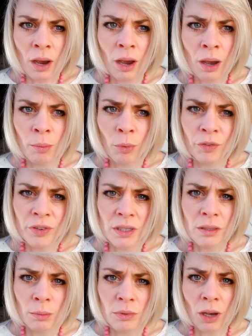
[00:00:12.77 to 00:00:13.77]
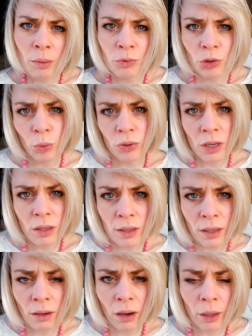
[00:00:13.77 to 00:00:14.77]
Obviously sometimes you want a
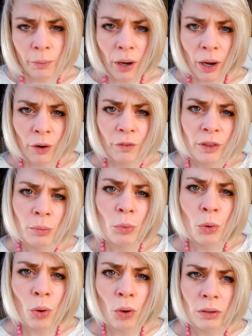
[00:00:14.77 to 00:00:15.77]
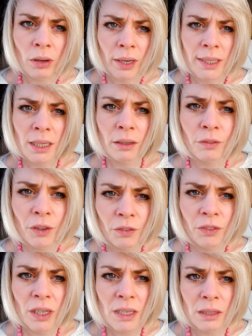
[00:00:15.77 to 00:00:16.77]
thinner eyebrow for the more
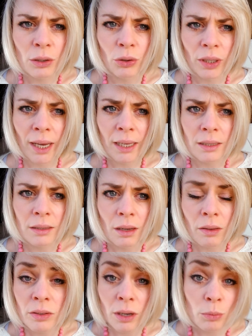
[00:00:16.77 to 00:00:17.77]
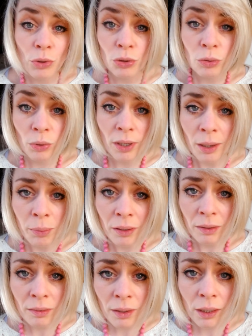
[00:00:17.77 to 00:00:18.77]
1950s look, and other times you just want it a
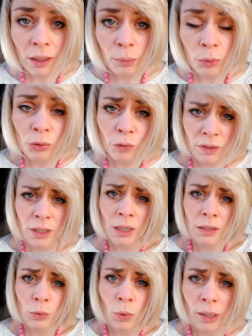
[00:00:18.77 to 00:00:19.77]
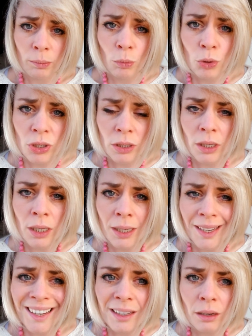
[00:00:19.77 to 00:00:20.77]
bit thicker because obviously that's quite modern
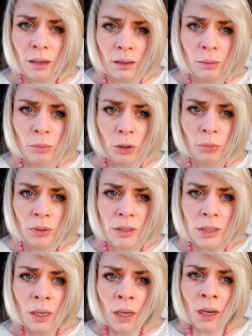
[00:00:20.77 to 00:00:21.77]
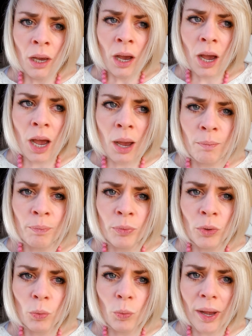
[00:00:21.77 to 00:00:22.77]
and in at the moment.
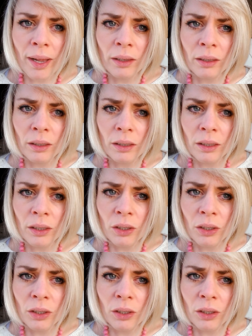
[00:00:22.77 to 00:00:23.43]
Well,